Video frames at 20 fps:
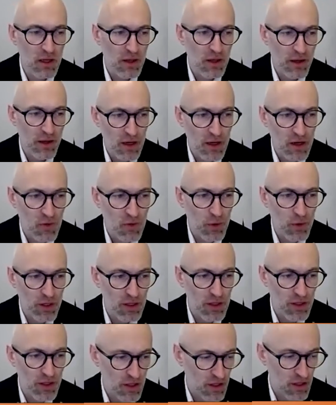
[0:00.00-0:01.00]

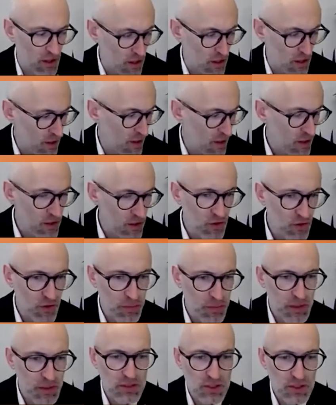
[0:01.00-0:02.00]
with the
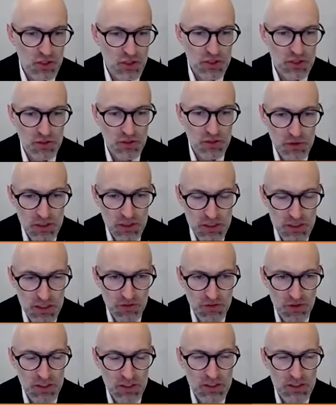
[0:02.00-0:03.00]
European digital green
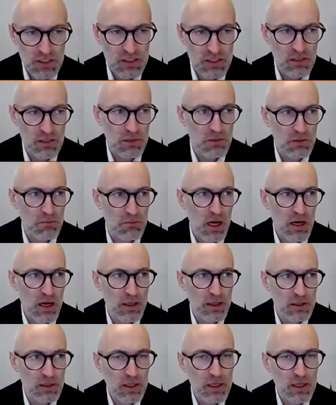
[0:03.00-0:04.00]
certificate system in
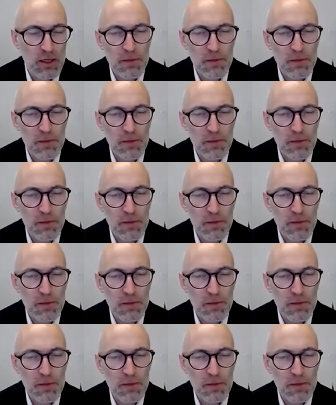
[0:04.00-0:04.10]
mind,